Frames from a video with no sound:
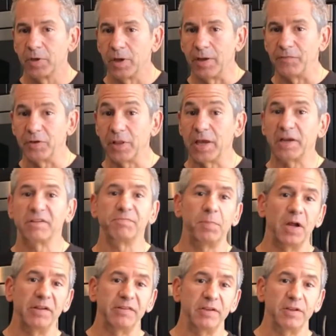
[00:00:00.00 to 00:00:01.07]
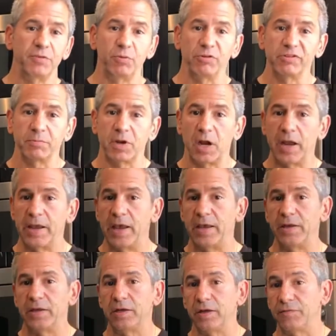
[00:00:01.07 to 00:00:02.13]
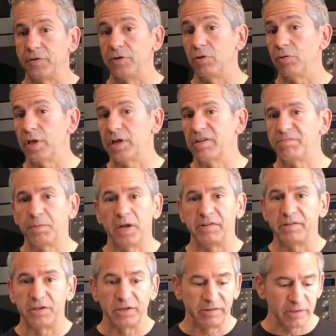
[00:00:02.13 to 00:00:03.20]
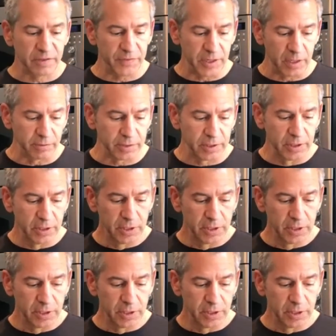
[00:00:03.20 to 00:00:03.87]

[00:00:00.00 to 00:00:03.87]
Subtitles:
If you like it spicy, throw some cayenne in. If you don't like it spicy, just leave it out.